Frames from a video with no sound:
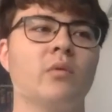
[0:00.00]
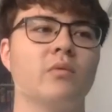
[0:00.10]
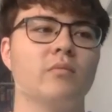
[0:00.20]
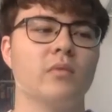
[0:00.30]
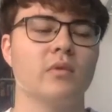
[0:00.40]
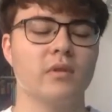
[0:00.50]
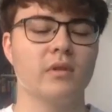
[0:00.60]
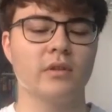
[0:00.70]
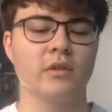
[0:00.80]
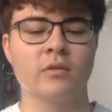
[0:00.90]

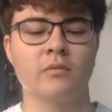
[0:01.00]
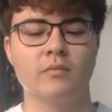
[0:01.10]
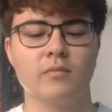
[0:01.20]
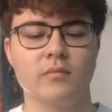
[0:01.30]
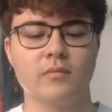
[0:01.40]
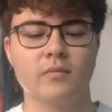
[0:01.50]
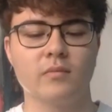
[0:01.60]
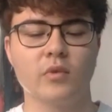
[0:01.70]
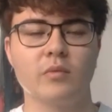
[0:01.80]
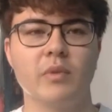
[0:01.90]
you know,
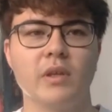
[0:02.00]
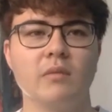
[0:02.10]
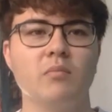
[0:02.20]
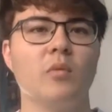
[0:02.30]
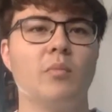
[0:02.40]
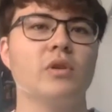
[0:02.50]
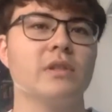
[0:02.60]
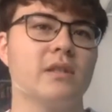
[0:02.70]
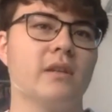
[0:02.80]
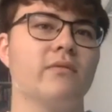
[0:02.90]
would be more
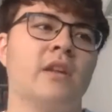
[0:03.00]
positive.